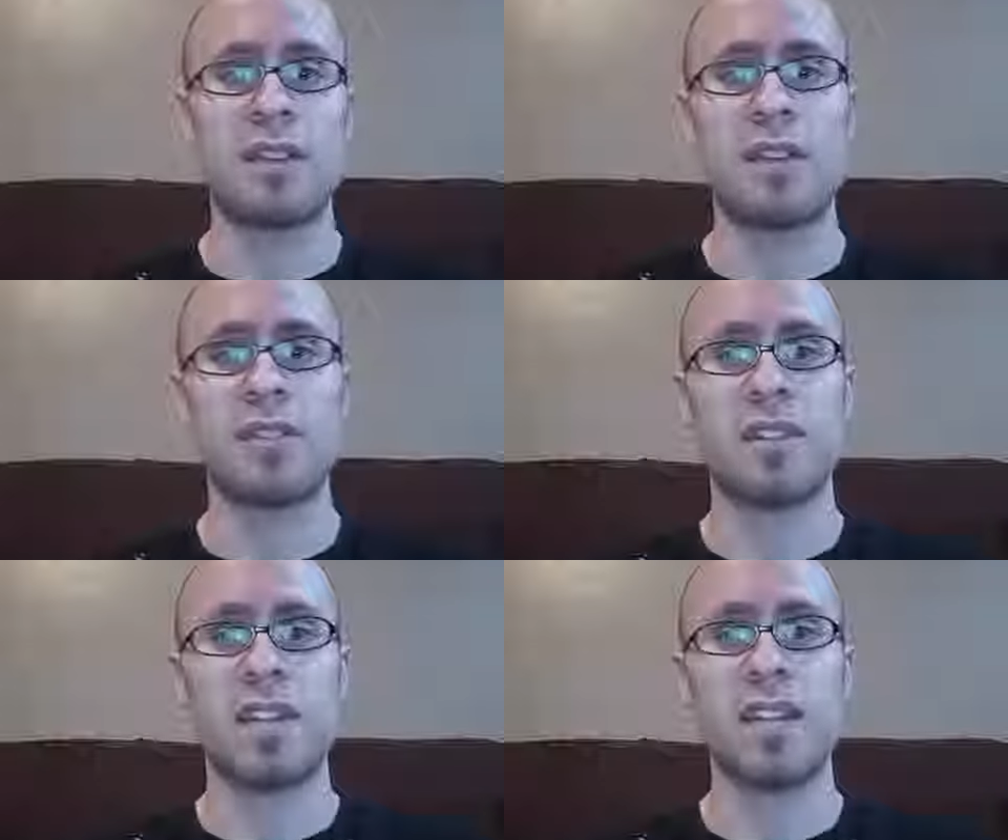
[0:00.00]
it
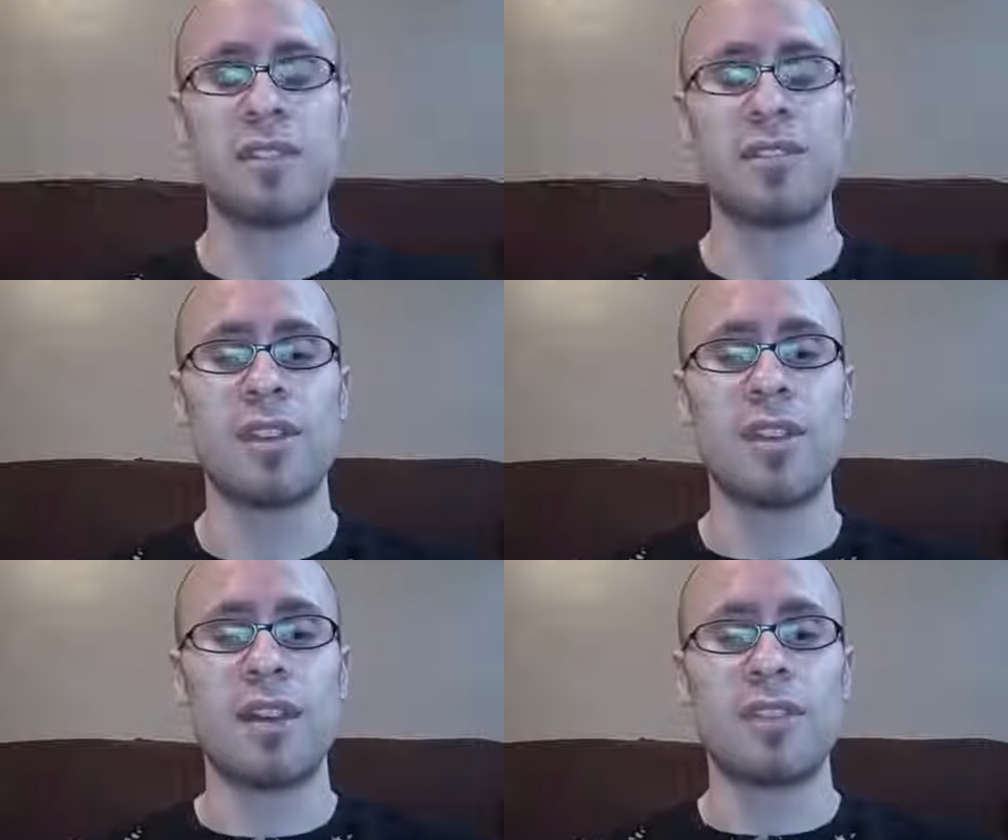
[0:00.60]
definitely is.
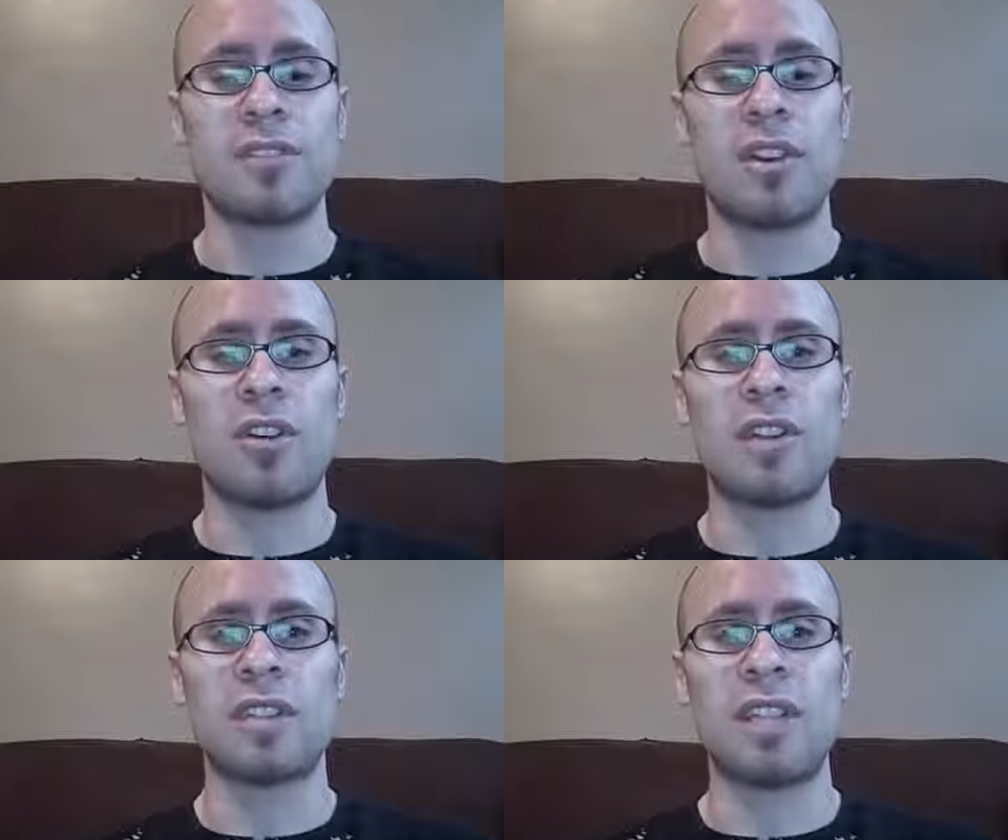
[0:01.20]

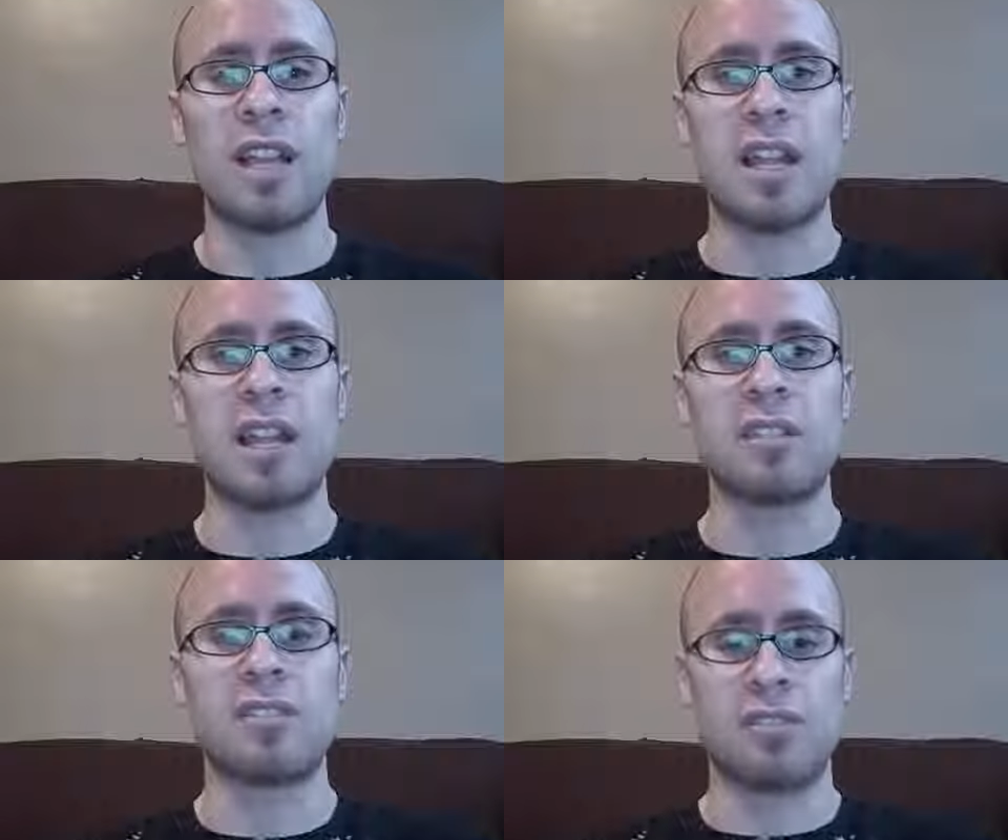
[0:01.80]
So it's not
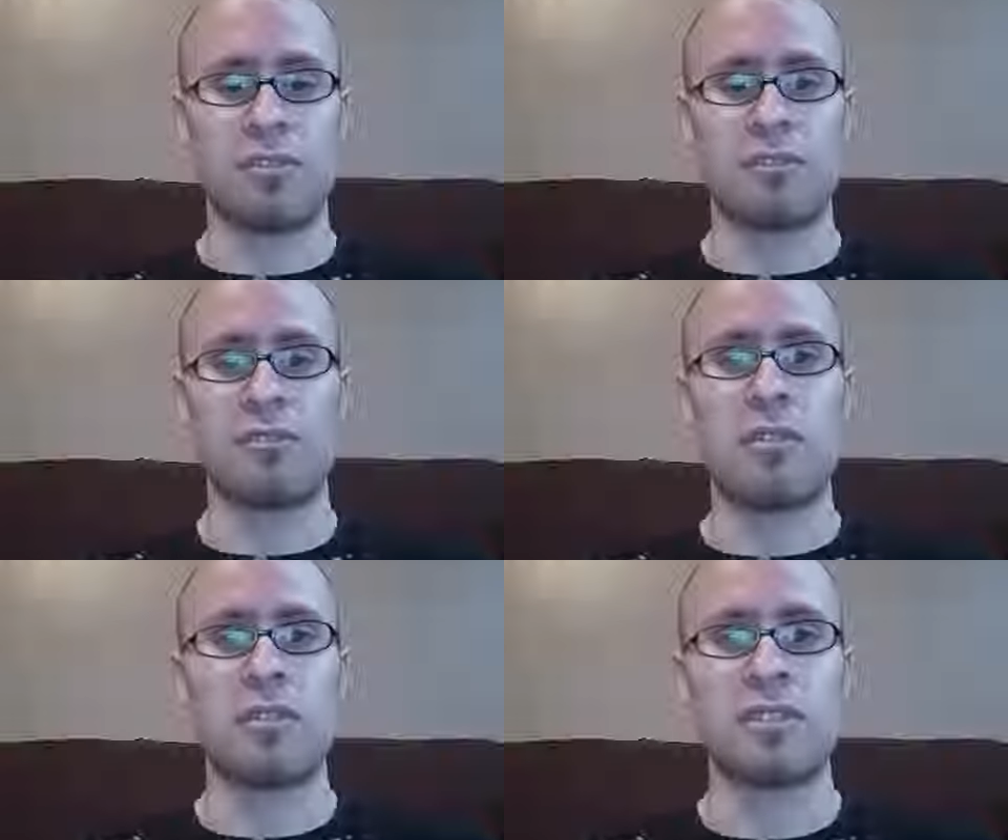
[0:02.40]
like it's you know
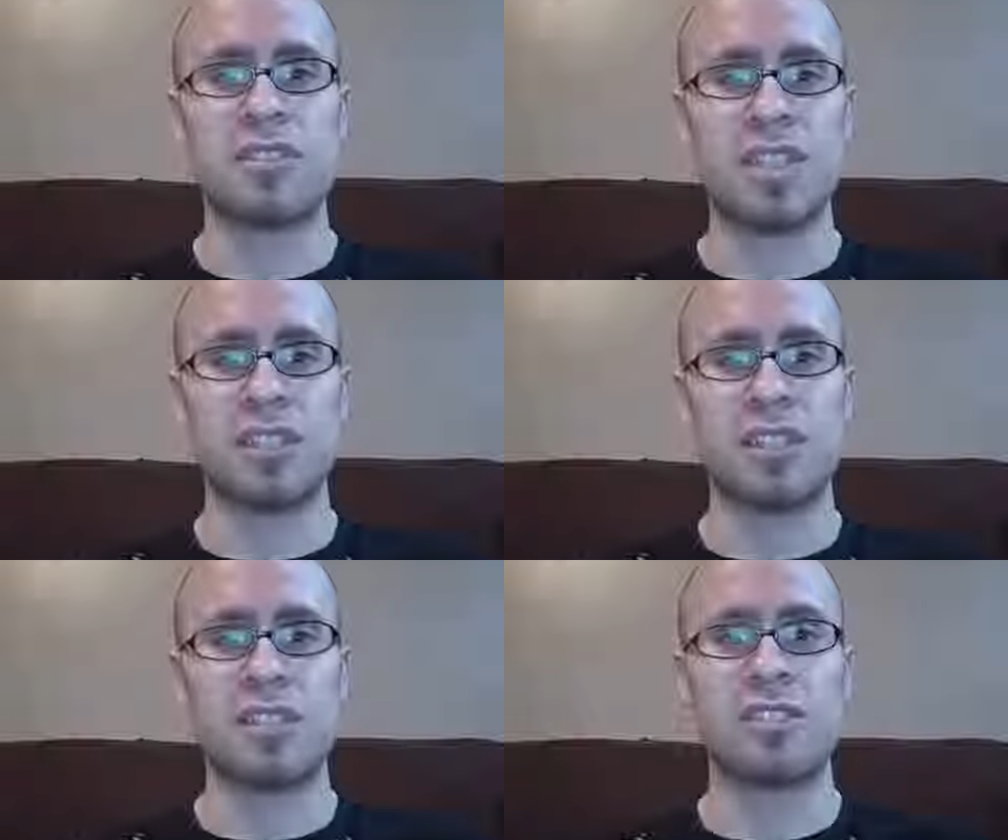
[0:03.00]
growing
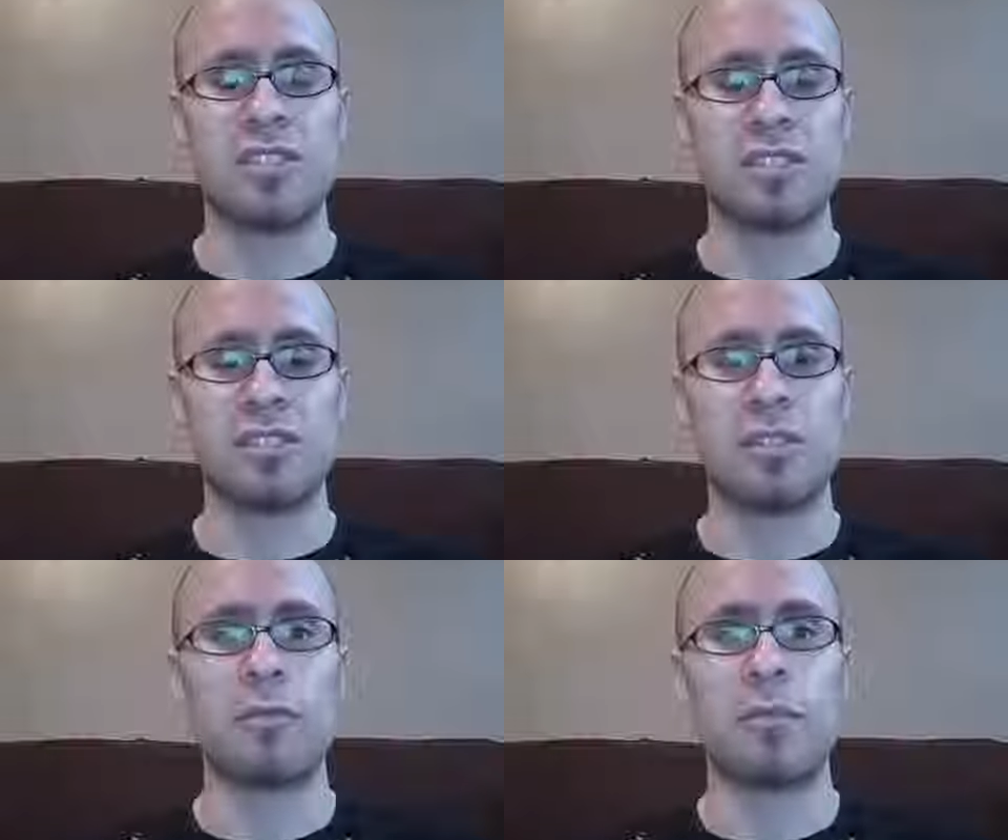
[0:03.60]
six
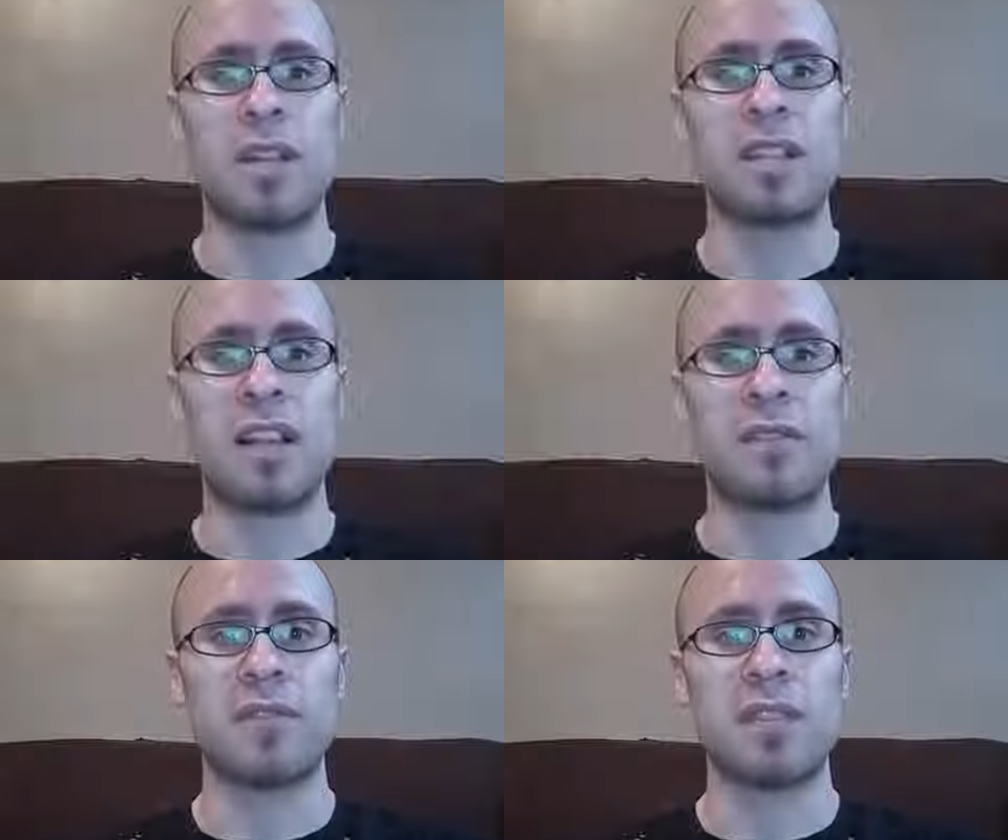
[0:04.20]
inches, you know, but it
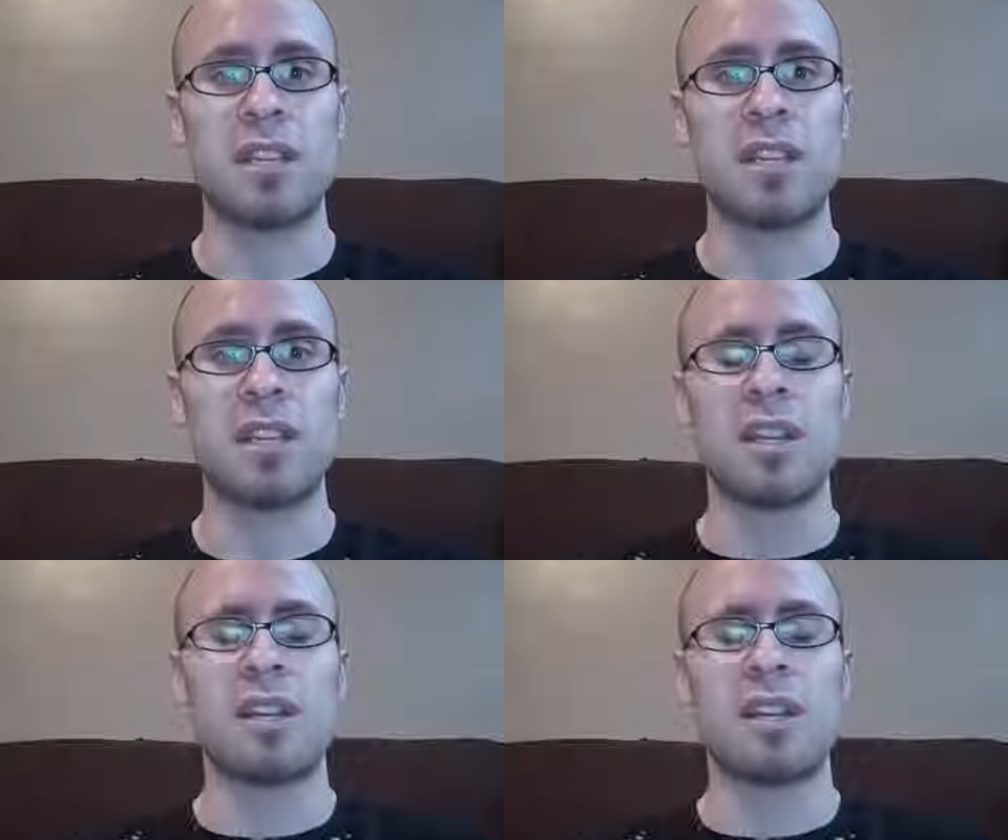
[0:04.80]
definitely